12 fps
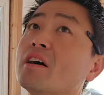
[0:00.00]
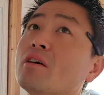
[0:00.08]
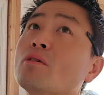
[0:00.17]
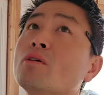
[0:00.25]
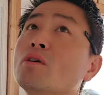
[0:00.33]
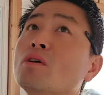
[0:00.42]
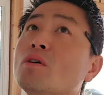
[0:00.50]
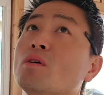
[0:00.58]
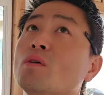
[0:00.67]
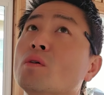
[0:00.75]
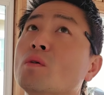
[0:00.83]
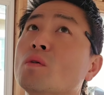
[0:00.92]
Now,
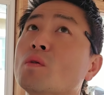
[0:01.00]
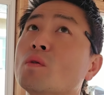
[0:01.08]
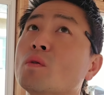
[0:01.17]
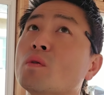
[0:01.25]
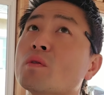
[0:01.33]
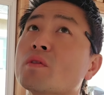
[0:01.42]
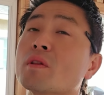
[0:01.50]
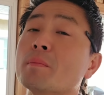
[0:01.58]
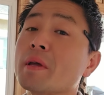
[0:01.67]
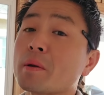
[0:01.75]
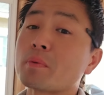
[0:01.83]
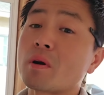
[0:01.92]

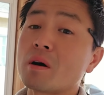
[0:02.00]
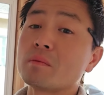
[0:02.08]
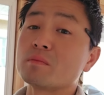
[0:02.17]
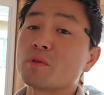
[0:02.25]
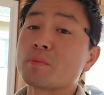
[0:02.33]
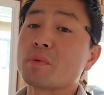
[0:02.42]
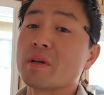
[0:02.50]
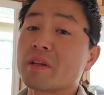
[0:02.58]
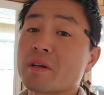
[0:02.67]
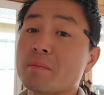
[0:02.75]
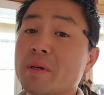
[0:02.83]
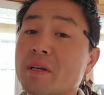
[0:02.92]
the big problem with
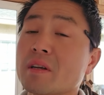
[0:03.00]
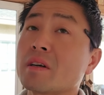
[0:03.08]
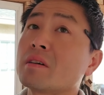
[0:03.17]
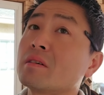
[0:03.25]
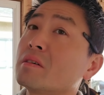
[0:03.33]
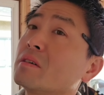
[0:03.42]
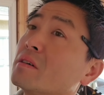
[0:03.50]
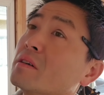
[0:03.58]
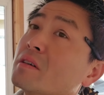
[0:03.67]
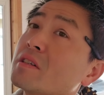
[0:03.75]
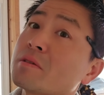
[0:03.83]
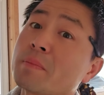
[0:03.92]
putting a bigger
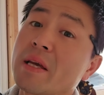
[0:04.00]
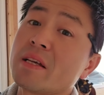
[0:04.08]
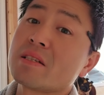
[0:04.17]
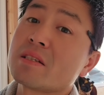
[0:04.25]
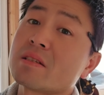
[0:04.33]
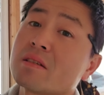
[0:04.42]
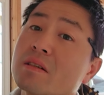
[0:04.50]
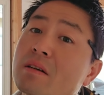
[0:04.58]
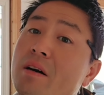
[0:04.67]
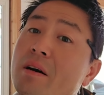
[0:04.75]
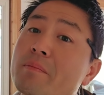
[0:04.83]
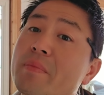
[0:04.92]
space
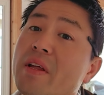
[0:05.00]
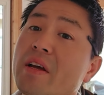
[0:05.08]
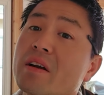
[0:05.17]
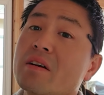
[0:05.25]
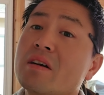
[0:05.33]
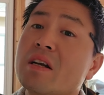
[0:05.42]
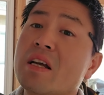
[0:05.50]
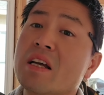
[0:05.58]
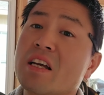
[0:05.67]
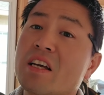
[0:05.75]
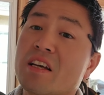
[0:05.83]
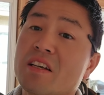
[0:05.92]
up there
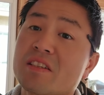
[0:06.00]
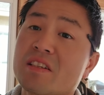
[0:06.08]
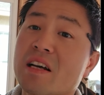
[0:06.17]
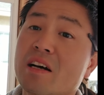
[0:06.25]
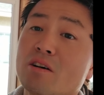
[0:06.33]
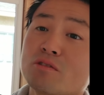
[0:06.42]
is